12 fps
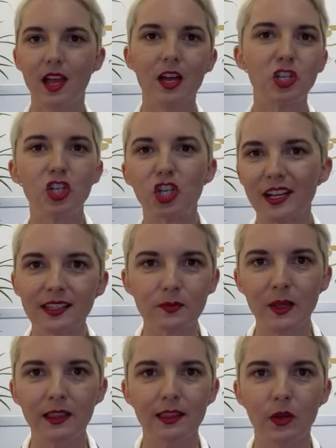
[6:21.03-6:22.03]

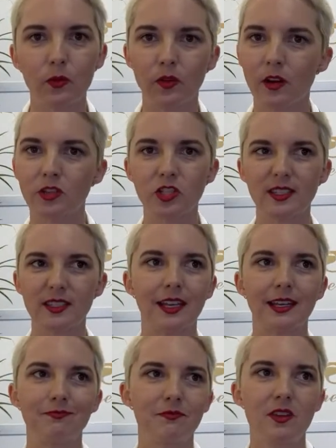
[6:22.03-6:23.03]
adjustment that we're all just
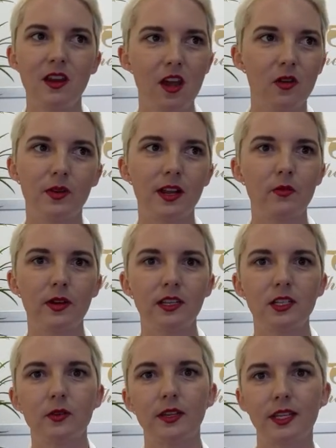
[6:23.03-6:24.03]
like, no, we don't want to
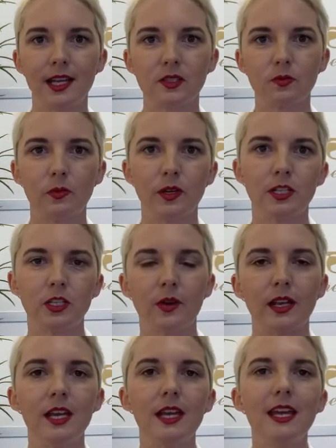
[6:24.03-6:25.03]
do it. Yes, we want to do it.